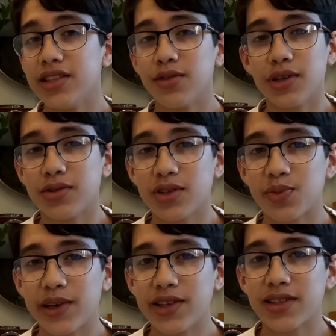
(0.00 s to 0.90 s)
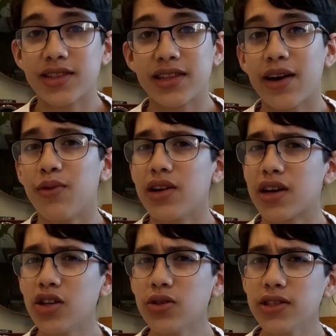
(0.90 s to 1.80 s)
easy way to explain this is that when a
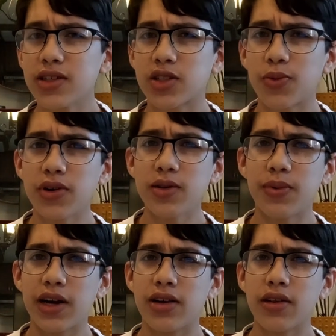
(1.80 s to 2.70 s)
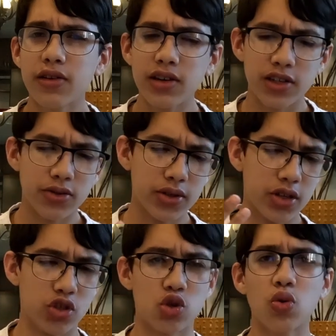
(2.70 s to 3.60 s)
country is exploited by another in terms
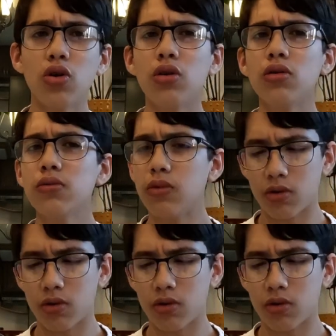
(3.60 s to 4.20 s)
of control,